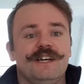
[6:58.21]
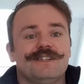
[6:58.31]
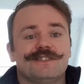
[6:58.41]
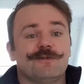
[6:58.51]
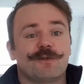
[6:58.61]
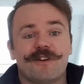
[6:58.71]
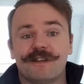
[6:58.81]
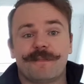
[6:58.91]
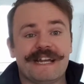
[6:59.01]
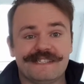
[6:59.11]
So we're at
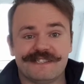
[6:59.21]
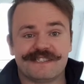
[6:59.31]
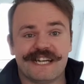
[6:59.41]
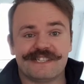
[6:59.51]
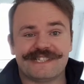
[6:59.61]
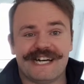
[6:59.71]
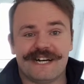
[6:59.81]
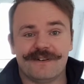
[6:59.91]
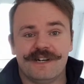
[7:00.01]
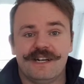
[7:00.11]
the painting stage
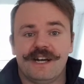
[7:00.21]
now.